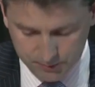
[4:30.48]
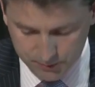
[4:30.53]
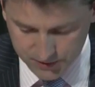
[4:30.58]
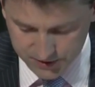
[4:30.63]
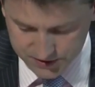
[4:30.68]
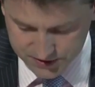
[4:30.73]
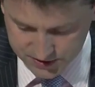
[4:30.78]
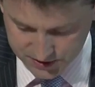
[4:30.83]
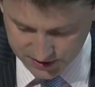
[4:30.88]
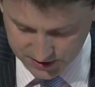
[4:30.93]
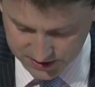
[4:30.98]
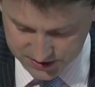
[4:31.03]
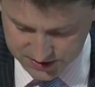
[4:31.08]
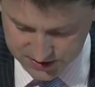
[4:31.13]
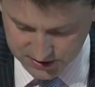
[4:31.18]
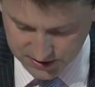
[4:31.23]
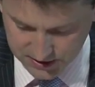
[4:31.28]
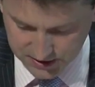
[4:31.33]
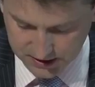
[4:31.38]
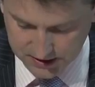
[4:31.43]

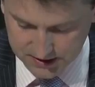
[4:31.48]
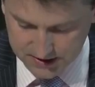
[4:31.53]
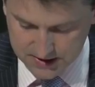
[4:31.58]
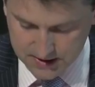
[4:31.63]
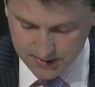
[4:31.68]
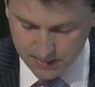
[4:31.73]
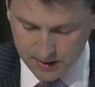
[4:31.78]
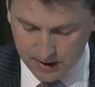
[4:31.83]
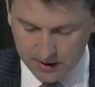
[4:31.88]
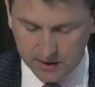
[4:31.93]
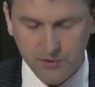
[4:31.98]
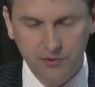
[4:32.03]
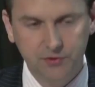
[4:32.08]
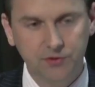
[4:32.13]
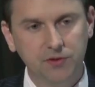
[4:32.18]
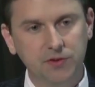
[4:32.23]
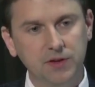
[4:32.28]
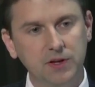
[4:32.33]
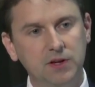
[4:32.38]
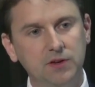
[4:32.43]
internationally. I
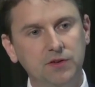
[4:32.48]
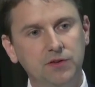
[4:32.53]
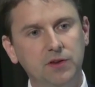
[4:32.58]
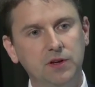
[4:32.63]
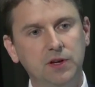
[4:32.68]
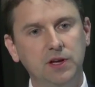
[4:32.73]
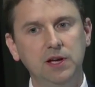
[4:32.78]
also think it's the